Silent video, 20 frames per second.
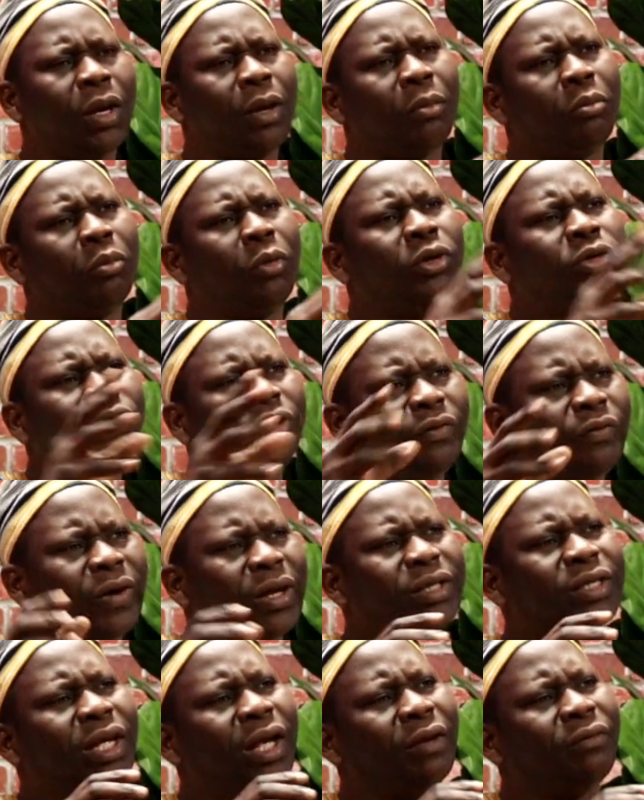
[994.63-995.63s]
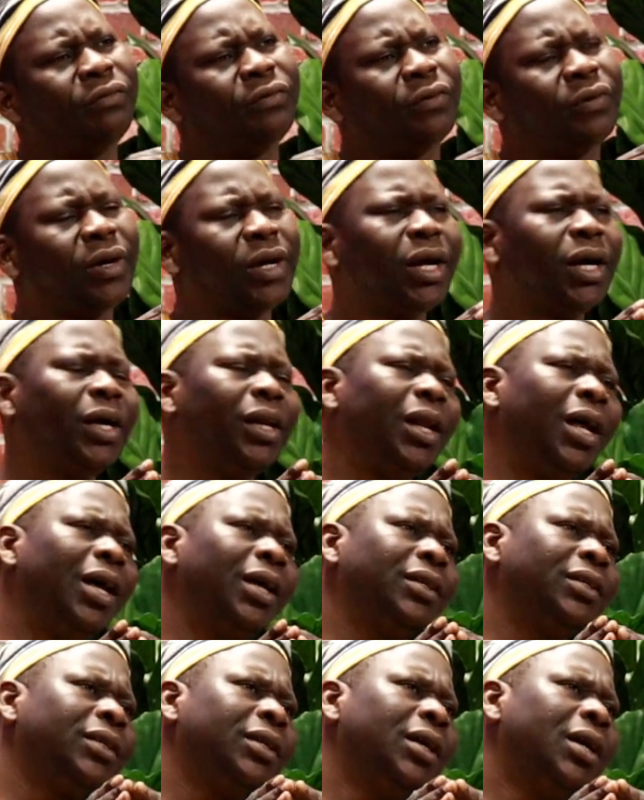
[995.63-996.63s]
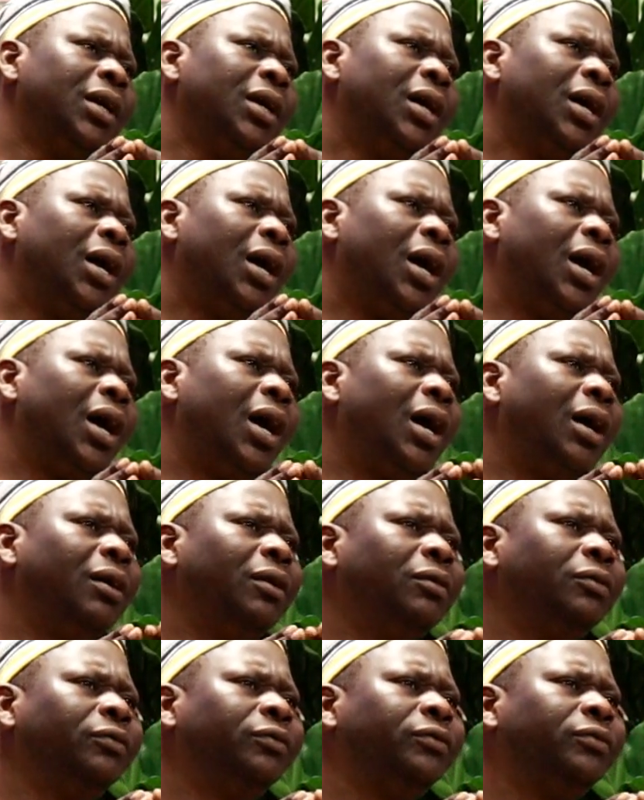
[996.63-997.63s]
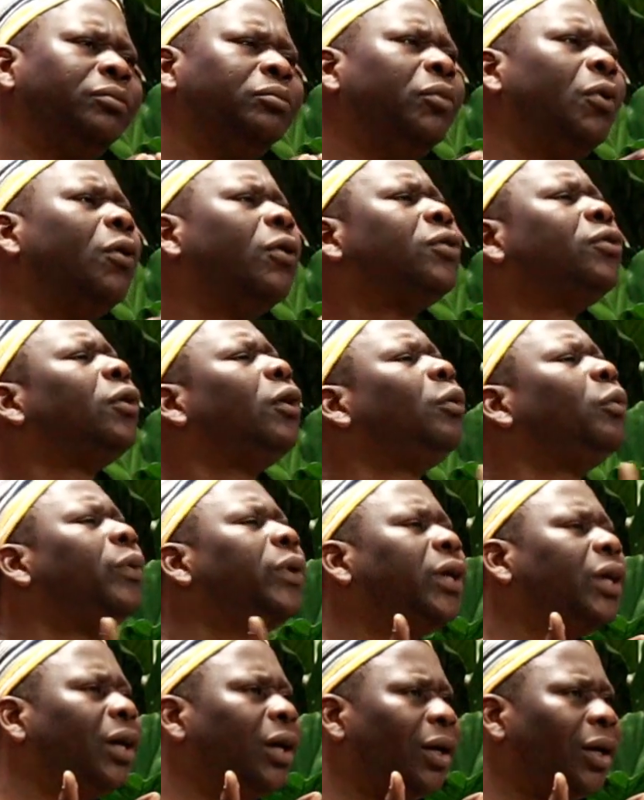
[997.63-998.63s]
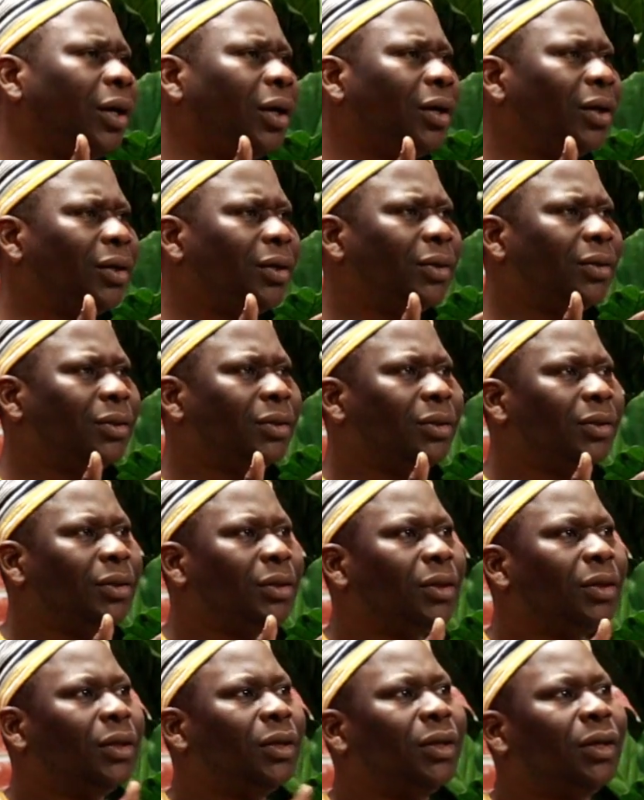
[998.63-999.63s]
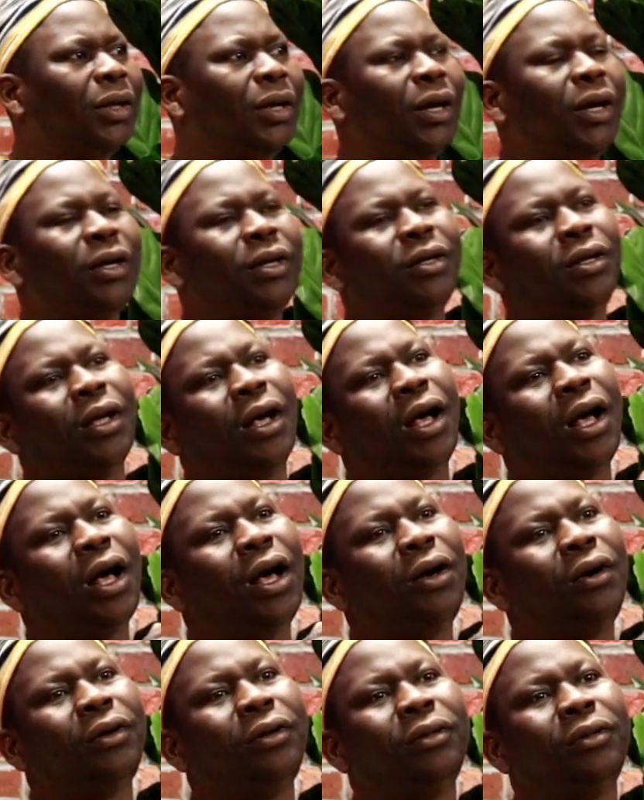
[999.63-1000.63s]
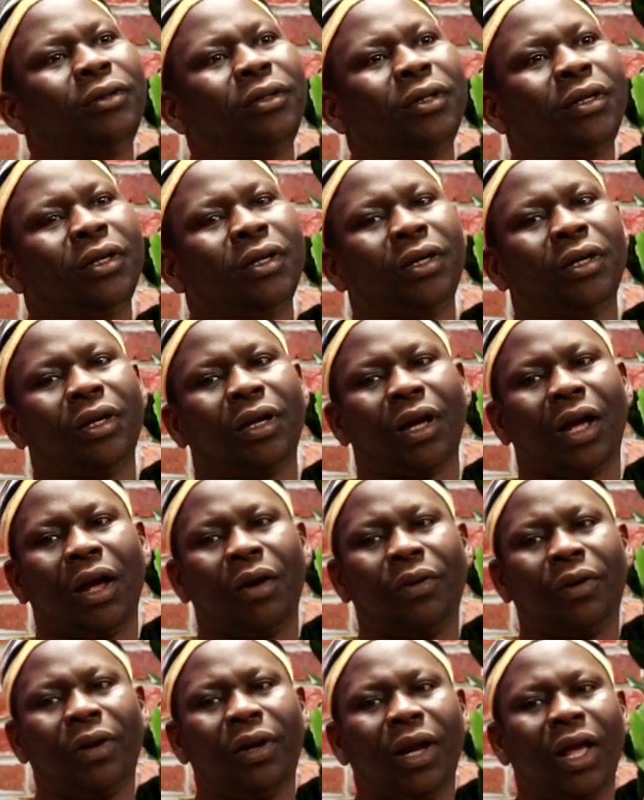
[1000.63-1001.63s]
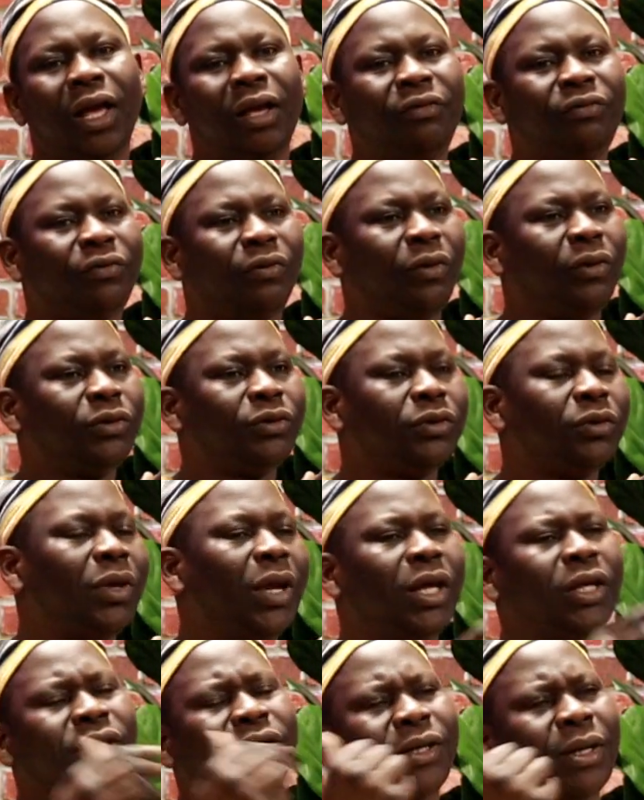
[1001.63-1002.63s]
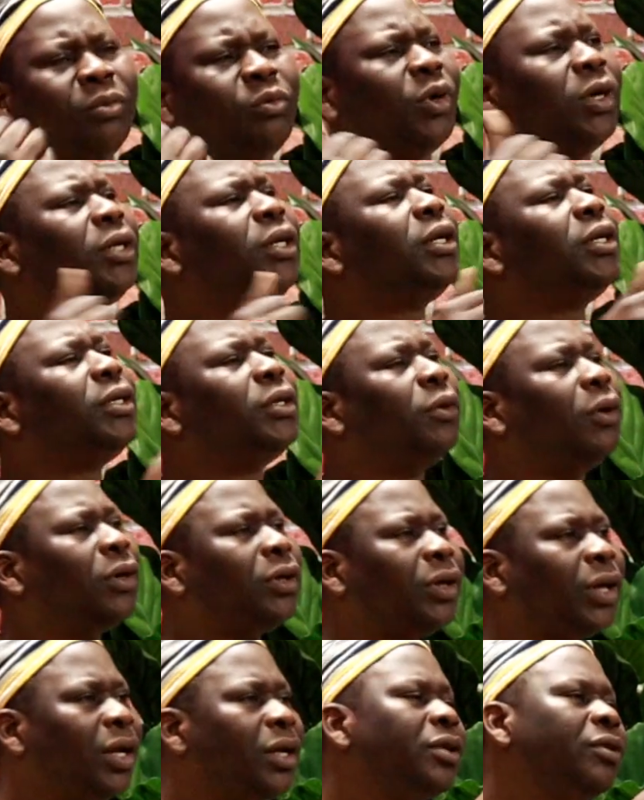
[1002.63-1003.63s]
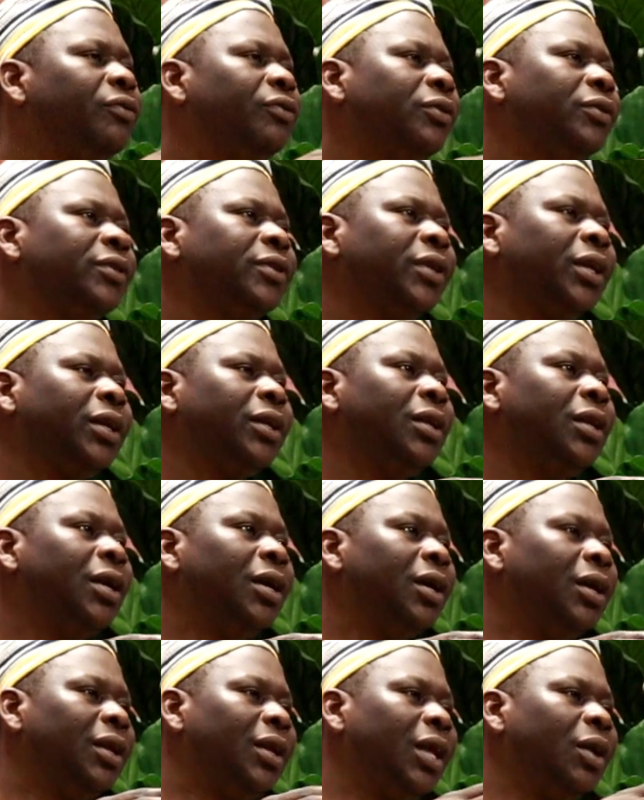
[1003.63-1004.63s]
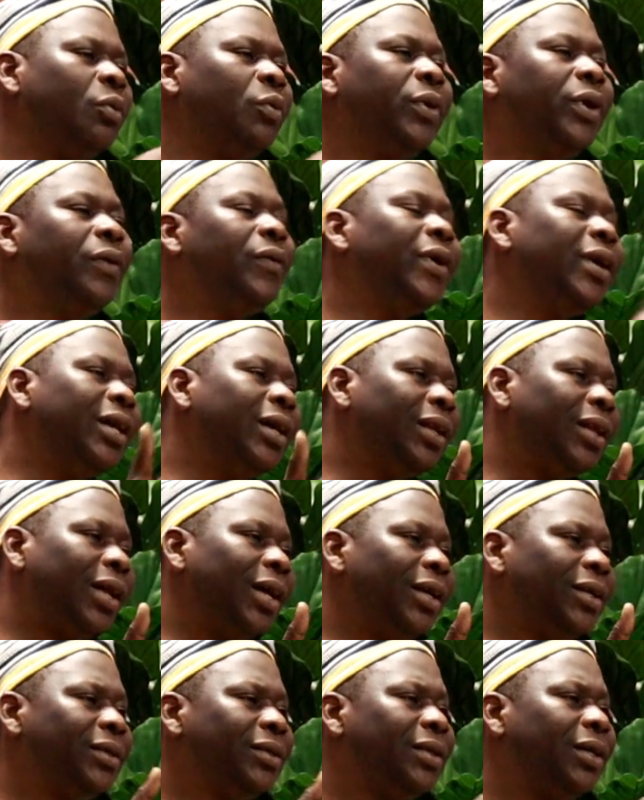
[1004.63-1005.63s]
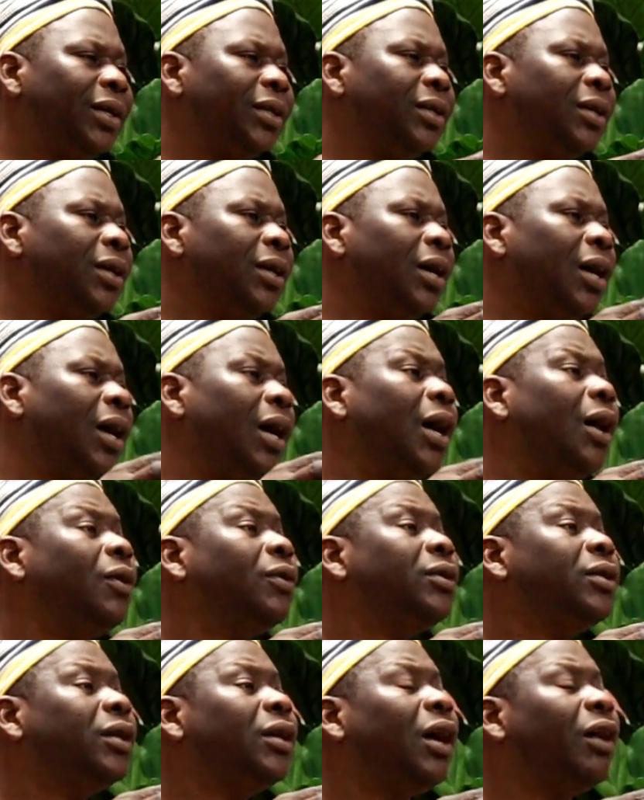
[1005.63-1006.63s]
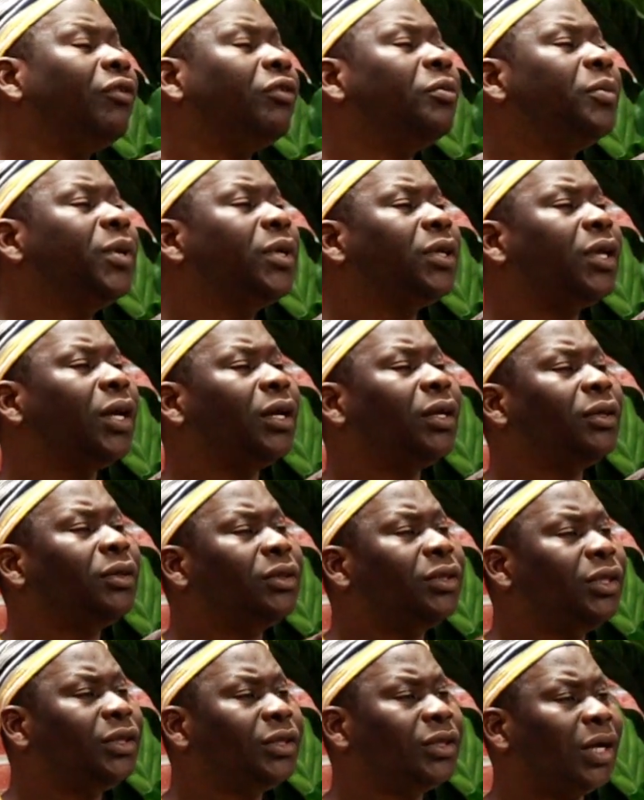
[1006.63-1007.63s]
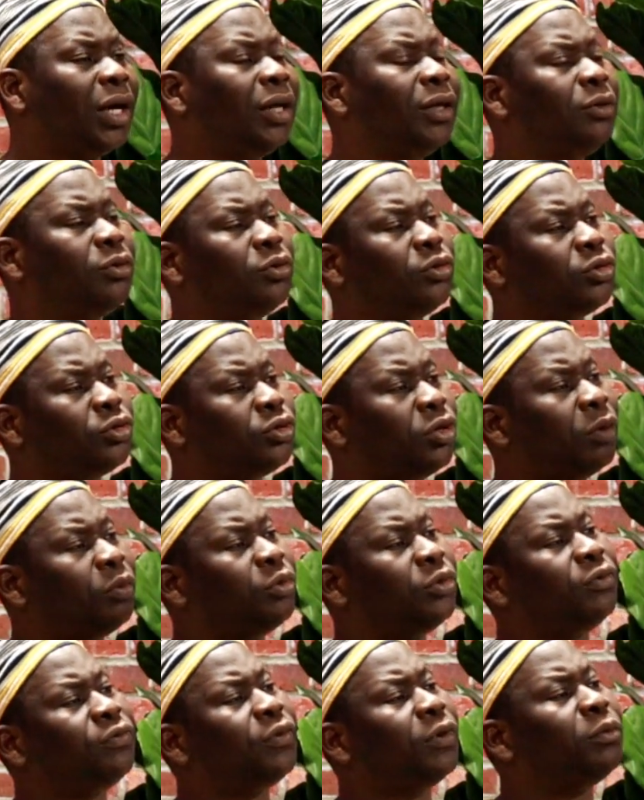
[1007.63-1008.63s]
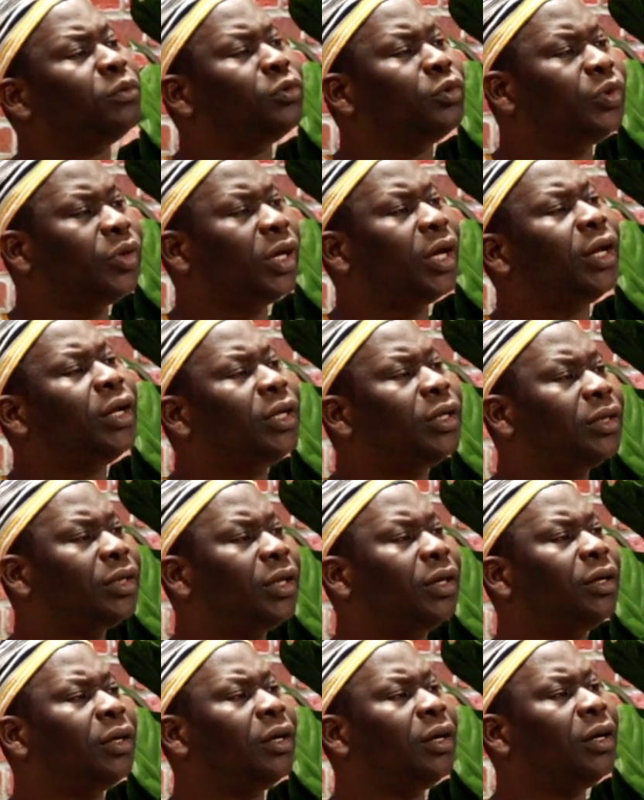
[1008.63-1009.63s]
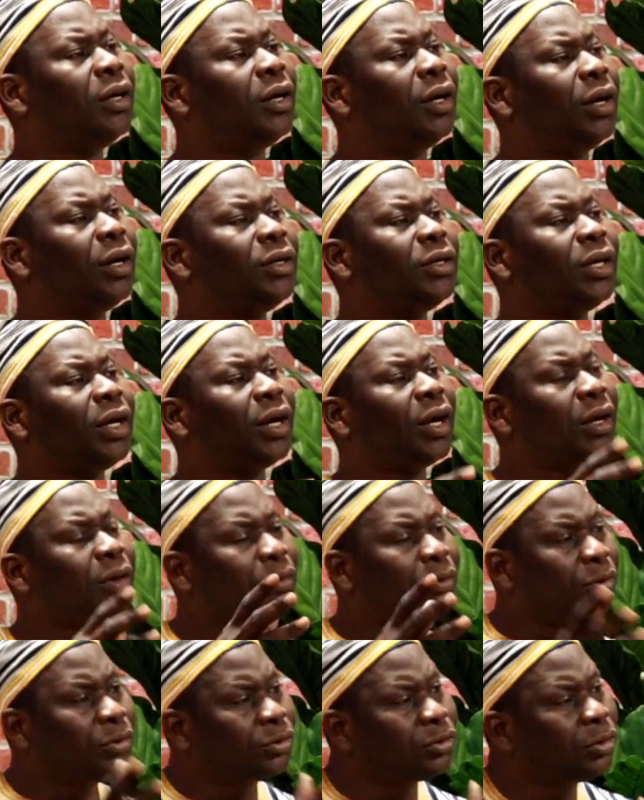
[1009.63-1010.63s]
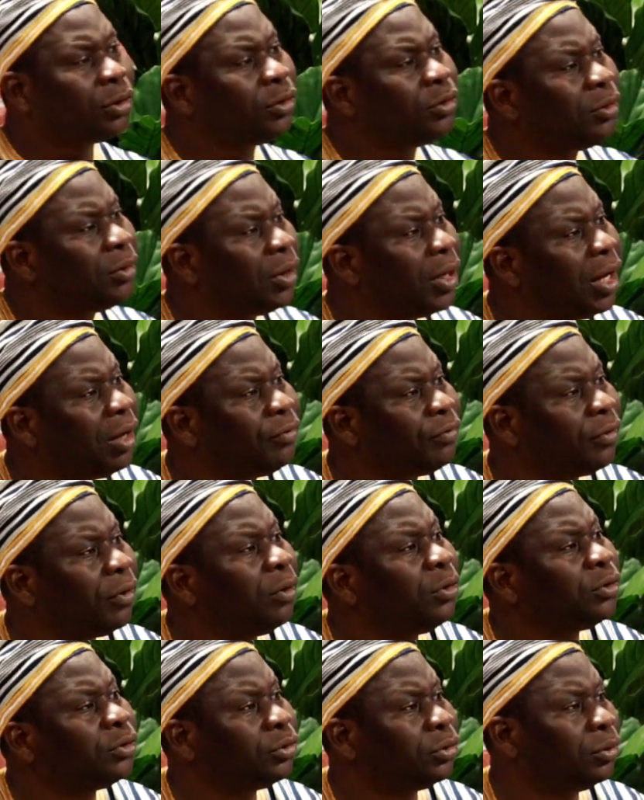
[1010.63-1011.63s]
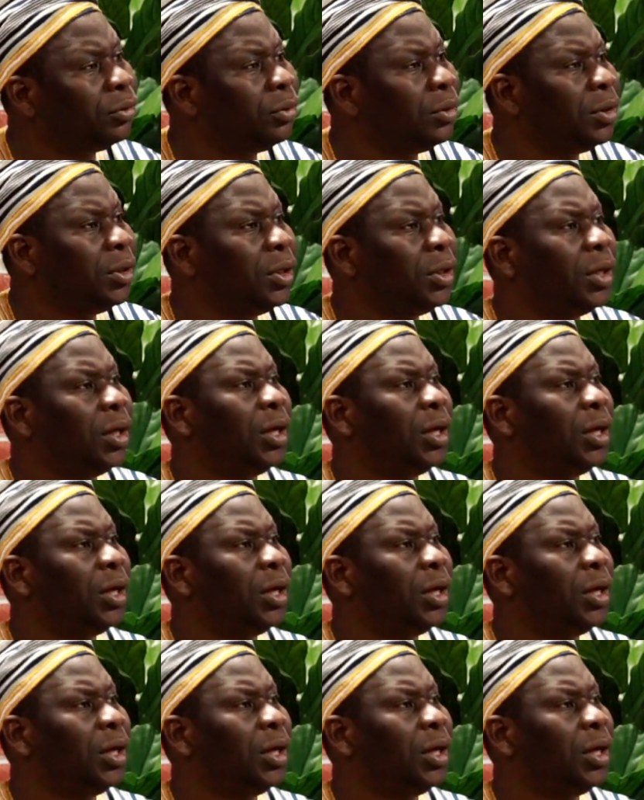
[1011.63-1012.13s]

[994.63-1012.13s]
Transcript: most of us have realized how mortal we are, and how our life also, like someone in the other interview said, like we realize that how the government can decide to stop you from doing anything, and they can control your life also. A